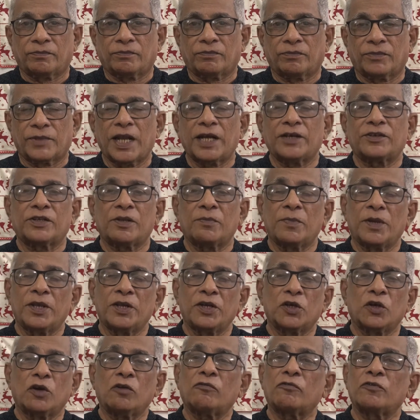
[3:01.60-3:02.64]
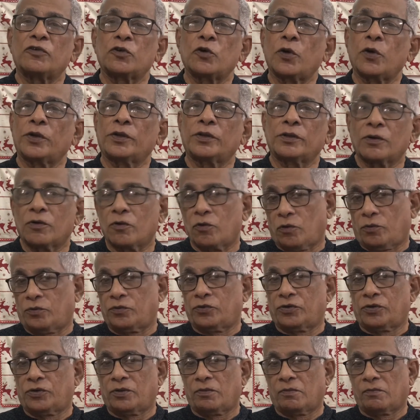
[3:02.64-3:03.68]
That's the meaning of knowing the
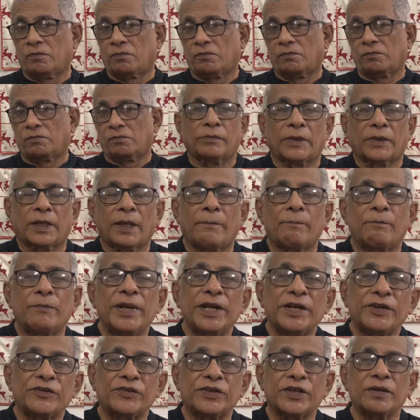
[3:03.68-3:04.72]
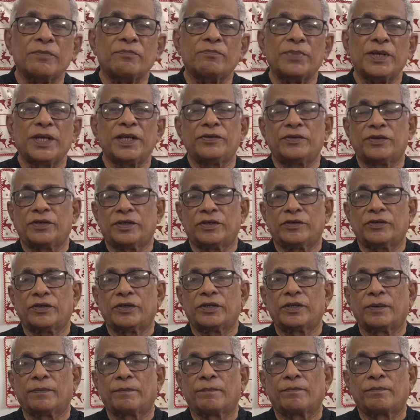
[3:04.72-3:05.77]
ropes. Bits and
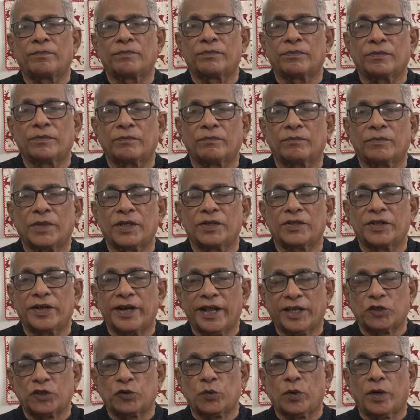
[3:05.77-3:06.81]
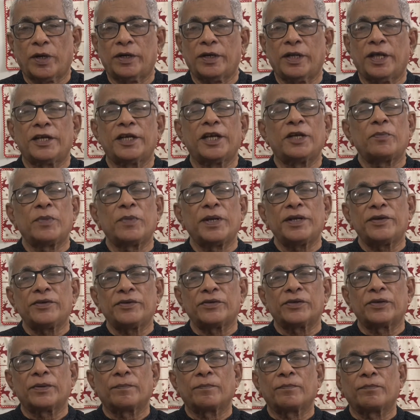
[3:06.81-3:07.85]
pieces is the next one, and it
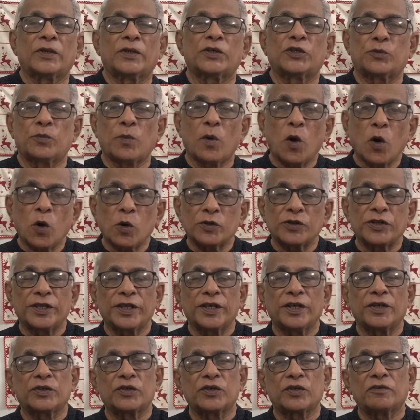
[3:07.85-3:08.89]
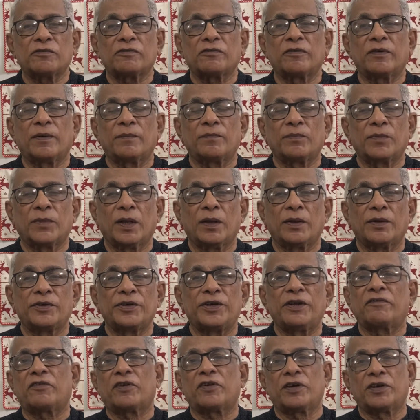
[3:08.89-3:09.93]
means small things of
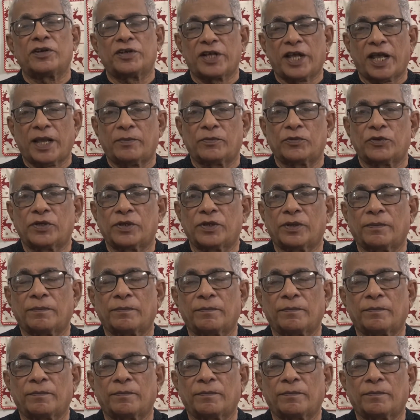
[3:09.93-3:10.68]
different types.